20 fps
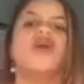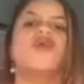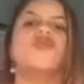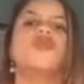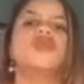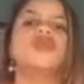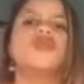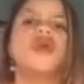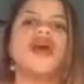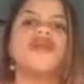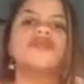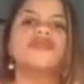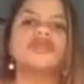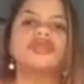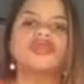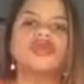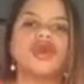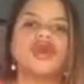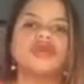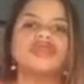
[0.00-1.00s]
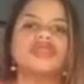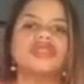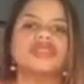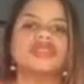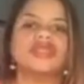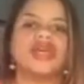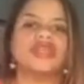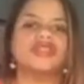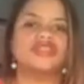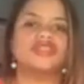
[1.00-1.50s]
When you have glucose
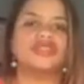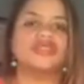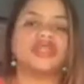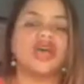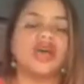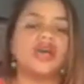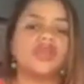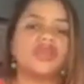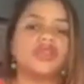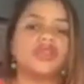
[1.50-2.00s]
inside your cell,